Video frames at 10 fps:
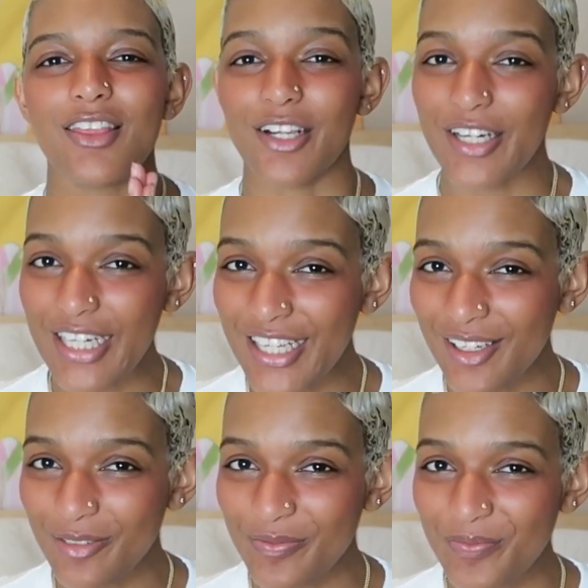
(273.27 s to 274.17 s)

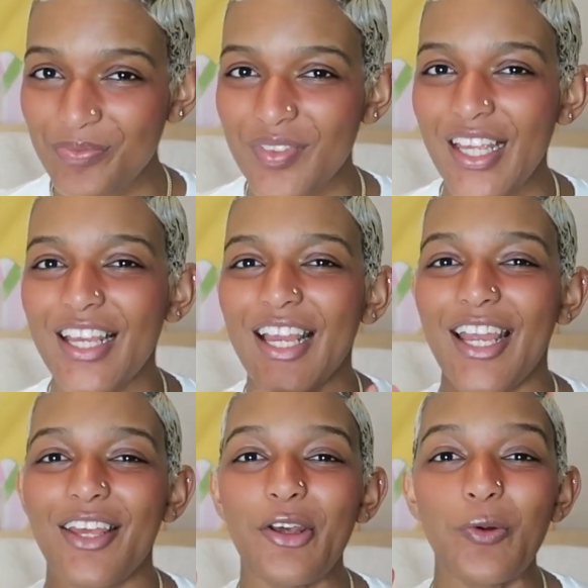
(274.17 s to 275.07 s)
30
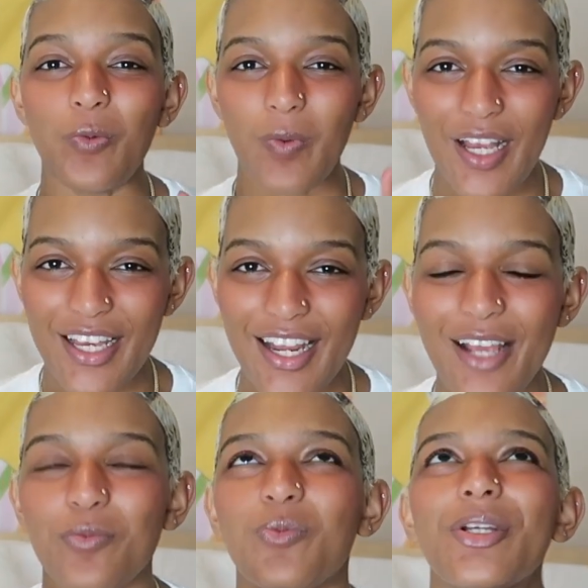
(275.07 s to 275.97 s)
in red.
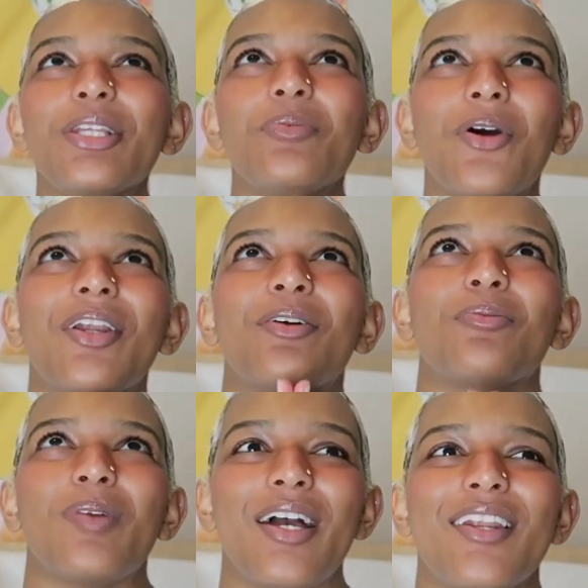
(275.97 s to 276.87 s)
I really want a
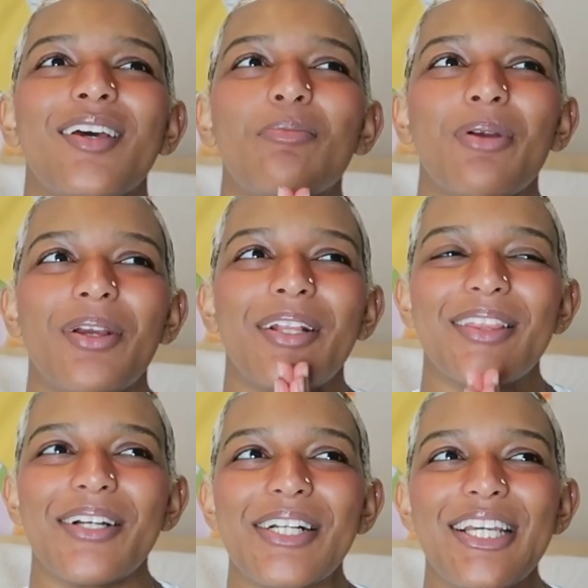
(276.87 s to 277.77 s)
red Birkin
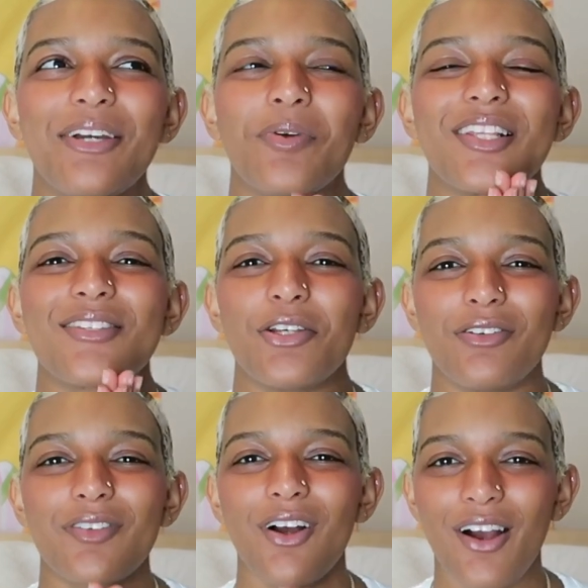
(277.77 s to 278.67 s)
30 with
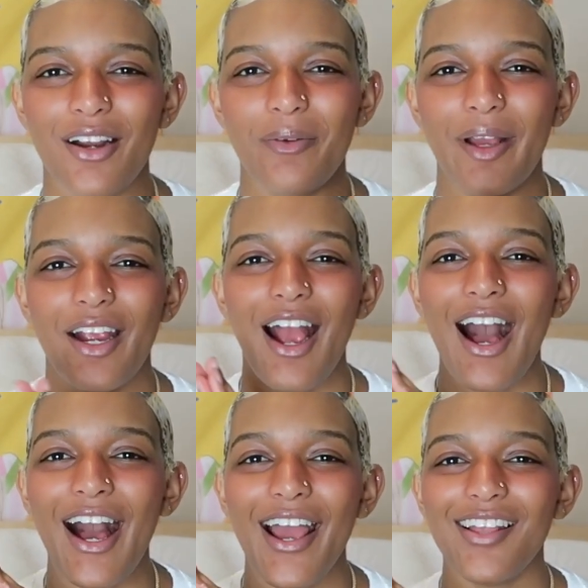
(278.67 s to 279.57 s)
silver hardware.
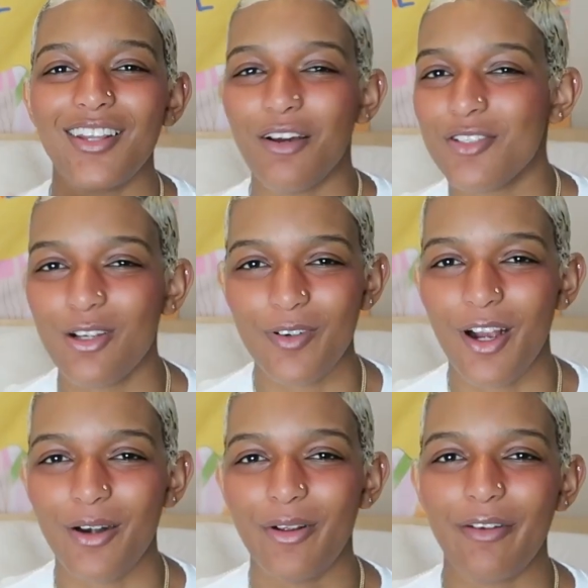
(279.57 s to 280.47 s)
I love silver
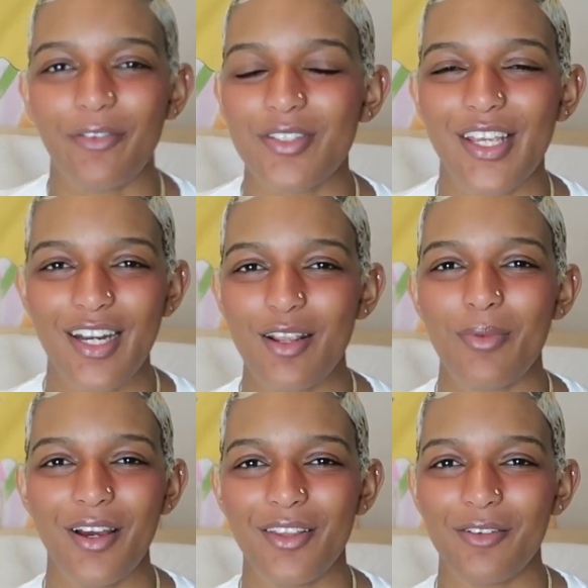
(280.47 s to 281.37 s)
hardware. If you've seen any of
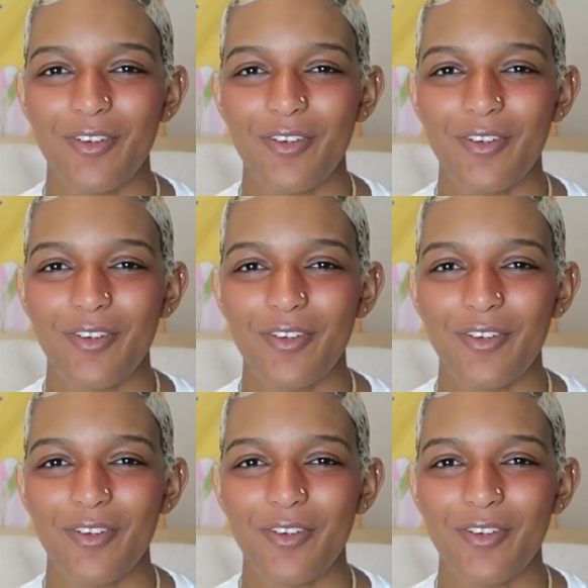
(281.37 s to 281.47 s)
my other